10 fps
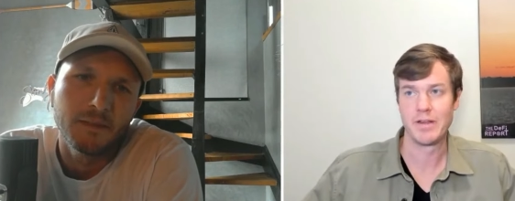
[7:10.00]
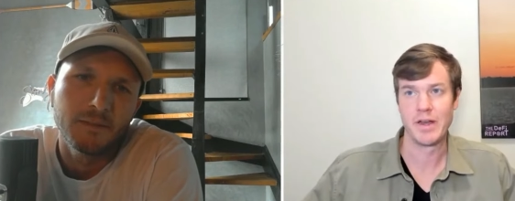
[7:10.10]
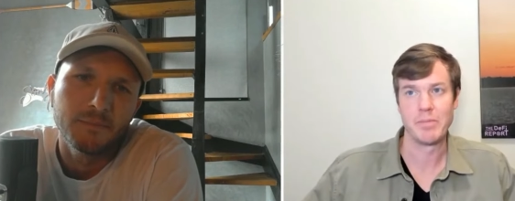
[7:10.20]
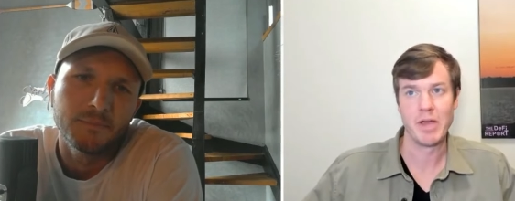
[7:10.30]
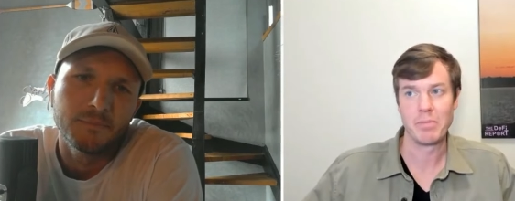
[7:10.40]

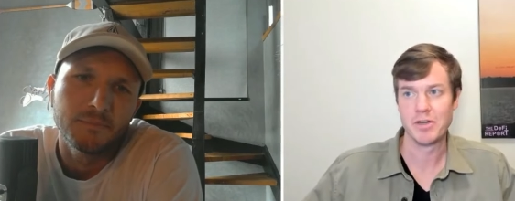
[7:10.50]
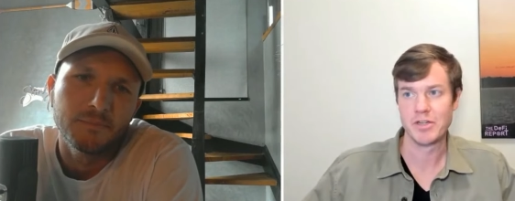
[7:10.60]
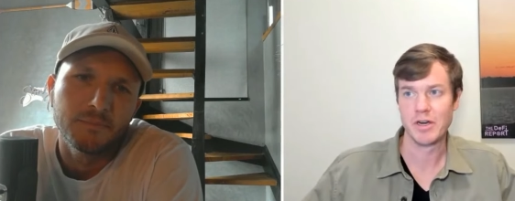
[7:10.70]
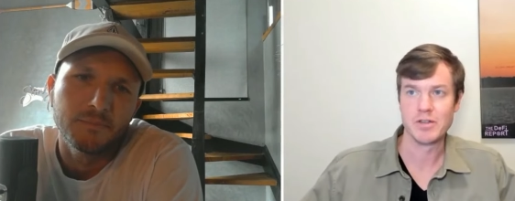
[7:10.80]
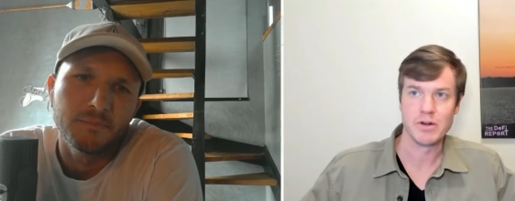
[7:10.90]
Speaker 1: and I'm happy to
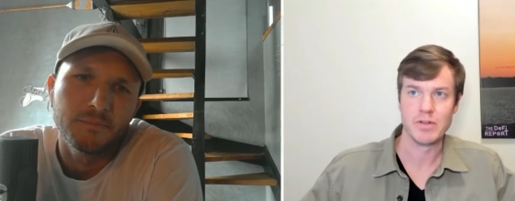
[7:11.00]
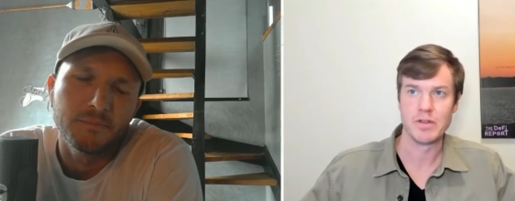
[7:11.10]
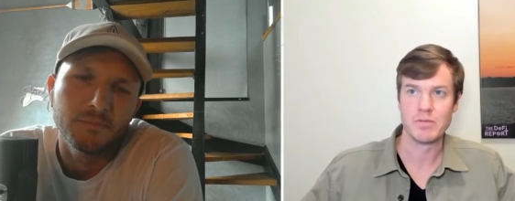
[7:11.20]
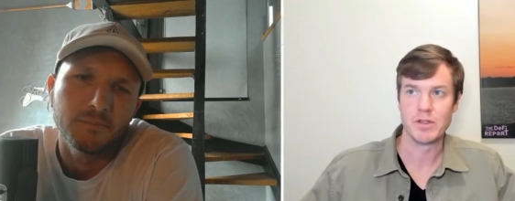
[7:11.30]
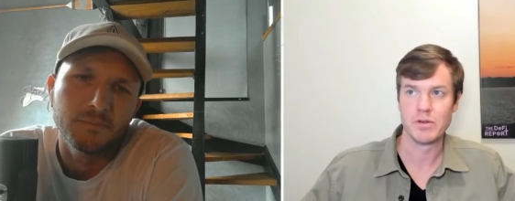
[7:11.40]
share sort of
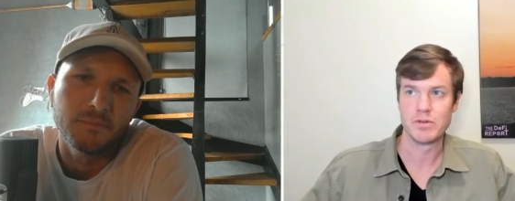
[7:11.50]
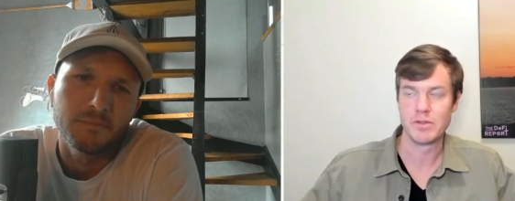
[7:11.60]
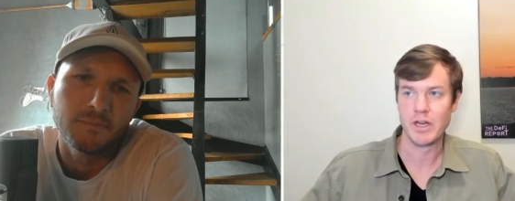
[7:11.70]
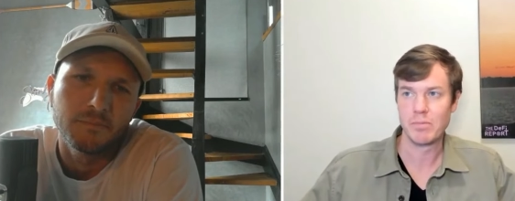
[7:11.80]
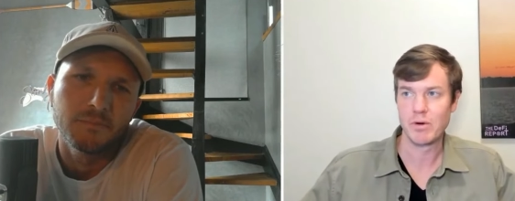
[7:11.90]
the, what those
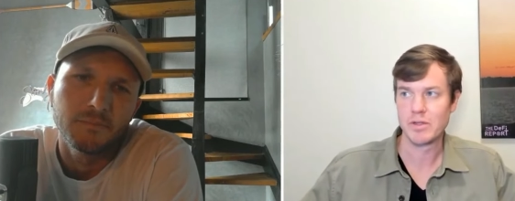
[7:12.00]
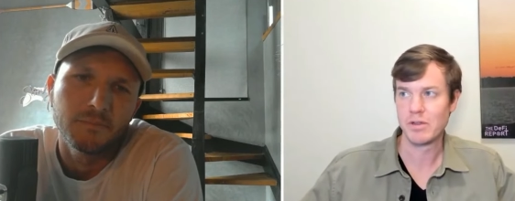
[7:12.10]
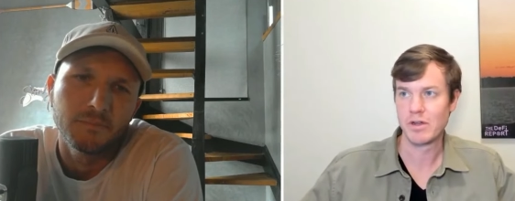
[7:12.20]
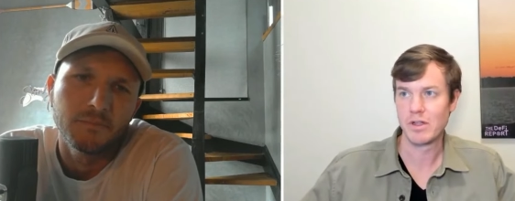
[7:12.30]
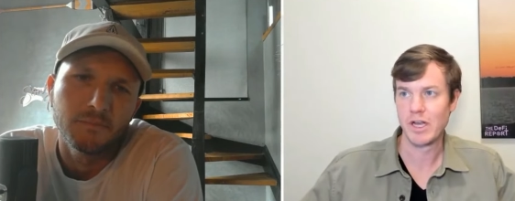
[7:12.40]
data points
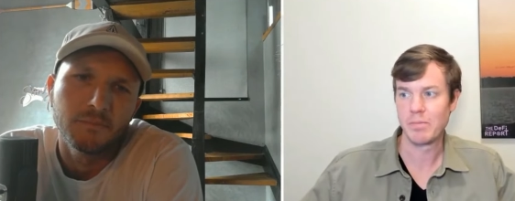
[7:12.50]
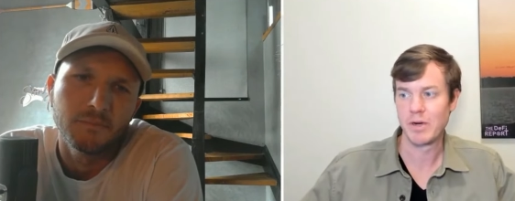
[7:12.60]
look like.